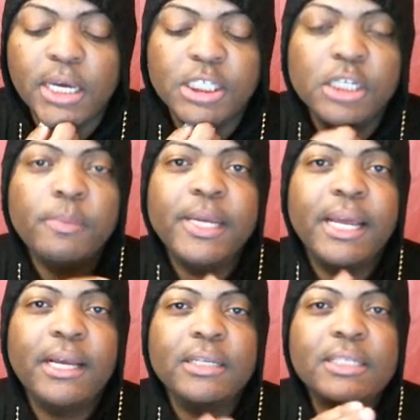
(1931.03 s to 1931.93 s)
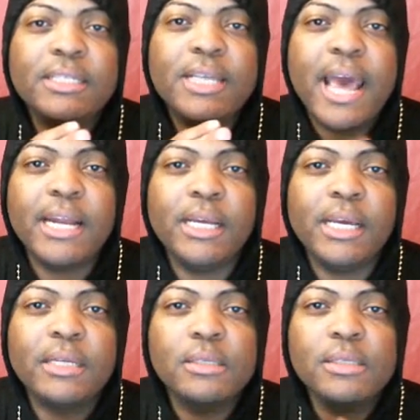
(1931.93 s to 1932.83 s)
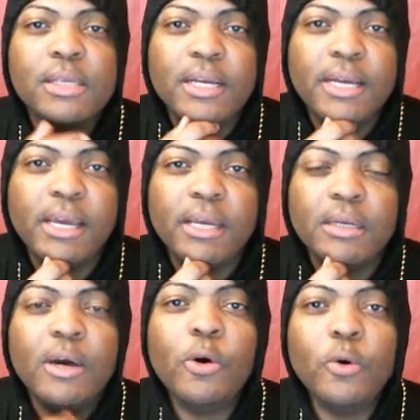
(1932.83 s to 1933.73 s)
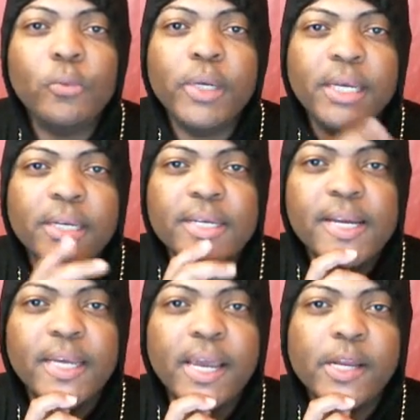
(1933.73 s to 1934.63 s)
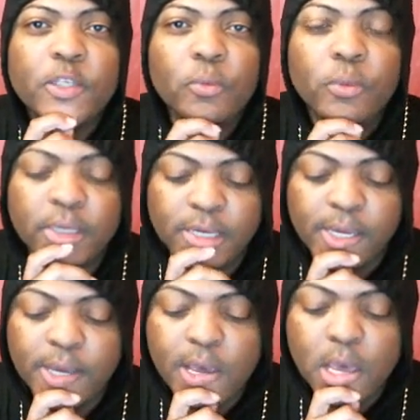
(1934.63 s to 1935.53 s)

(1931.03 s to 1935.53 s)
It should have been like a Saturday and Sunday, the whole weekend dedicated to Wendy.